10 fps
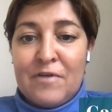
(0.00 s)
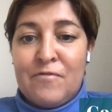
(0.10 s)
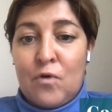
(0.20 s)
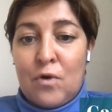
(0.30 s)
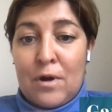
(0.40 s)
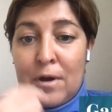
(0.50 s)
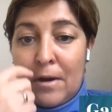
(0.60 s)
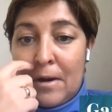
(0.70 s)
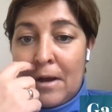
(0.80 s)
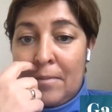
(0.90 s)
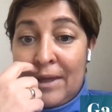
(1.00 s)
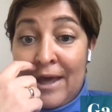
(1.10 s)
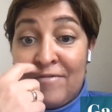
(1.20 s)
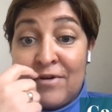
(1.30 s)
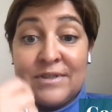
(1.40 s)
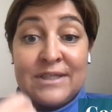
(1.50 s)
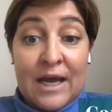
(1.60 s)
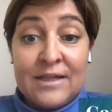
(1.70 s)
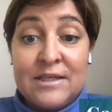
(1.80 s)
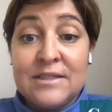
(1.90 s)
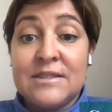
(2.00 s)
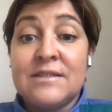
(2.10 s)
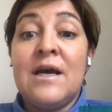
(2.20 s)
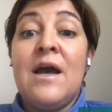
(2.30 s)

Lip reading: for a behavioral scientist